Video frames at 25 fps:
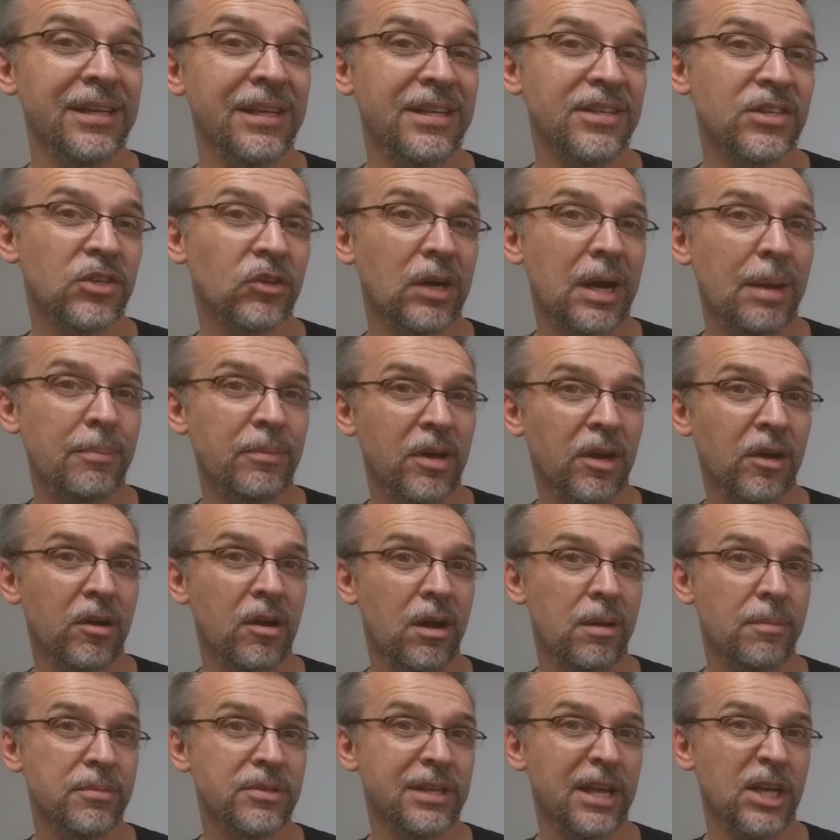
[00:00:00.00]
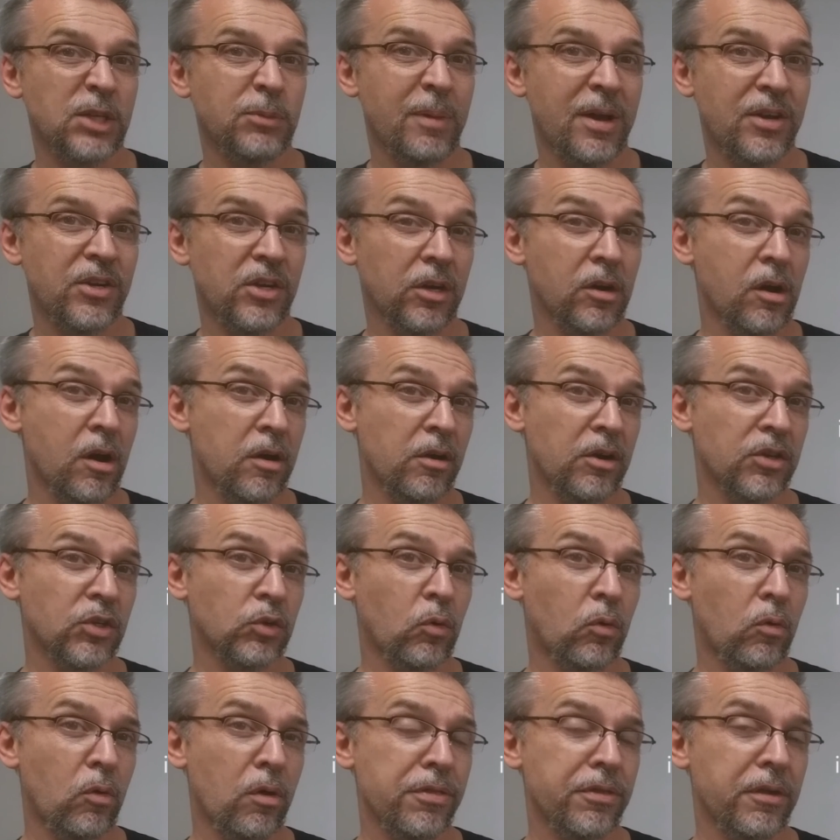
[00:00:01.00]
instagram.com slash magic
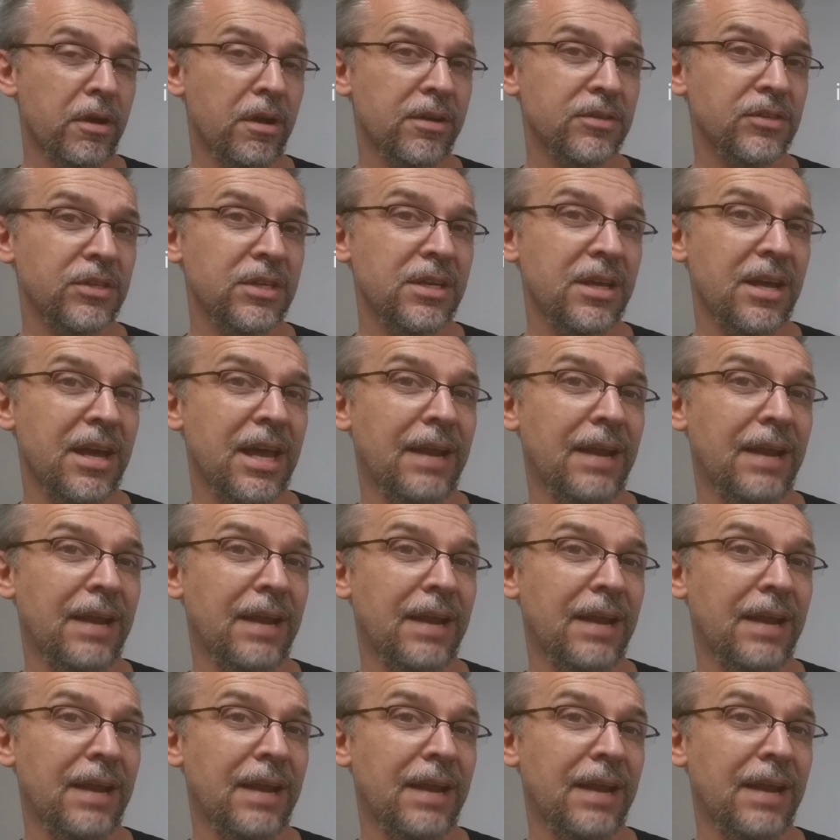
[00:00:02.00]
underscore orthodoxy,